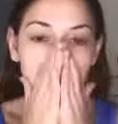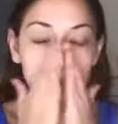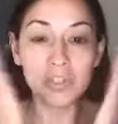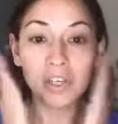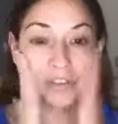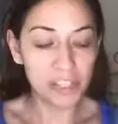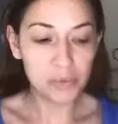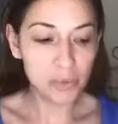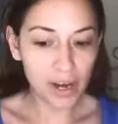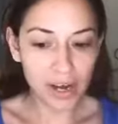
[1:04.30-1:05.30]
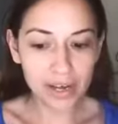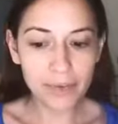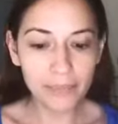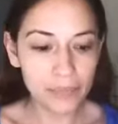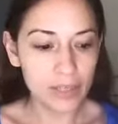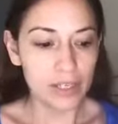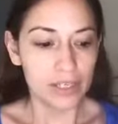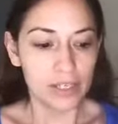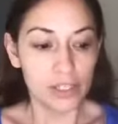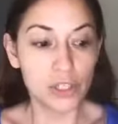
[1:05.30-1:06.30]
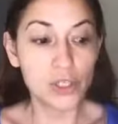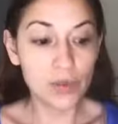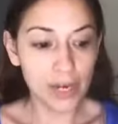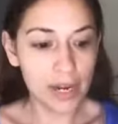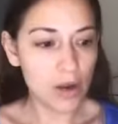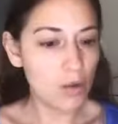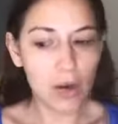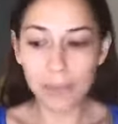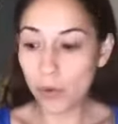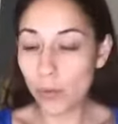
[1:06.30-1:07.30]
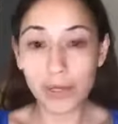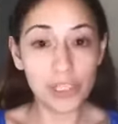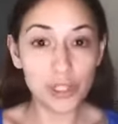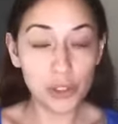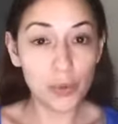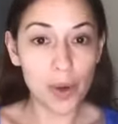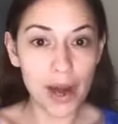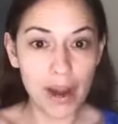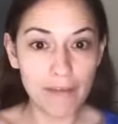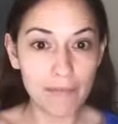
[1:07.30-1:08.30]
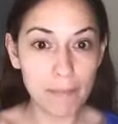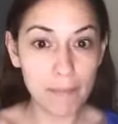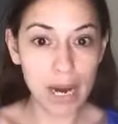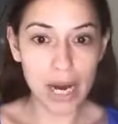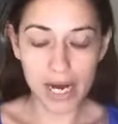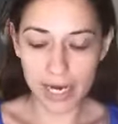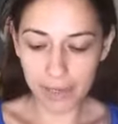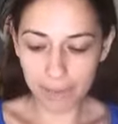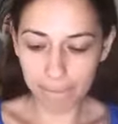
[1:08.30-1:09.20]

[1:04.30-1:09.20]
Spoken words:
It's already dry. So now I'm going to grab my